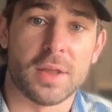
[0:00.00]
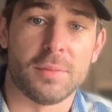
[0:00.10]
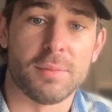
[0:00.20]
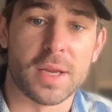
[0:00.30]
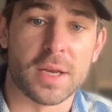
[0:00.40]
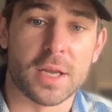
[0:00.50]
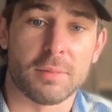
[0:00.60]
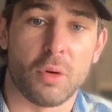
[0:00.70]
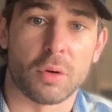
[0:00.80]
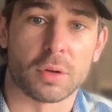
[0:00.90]
in the
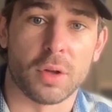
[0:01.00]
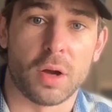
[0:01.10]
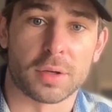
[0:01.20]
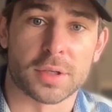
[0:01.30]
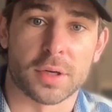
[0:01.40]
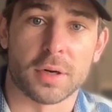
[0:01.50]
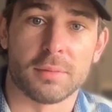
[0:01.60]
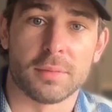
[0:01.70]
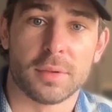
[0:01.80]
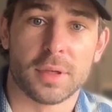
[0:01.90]
medium or long term.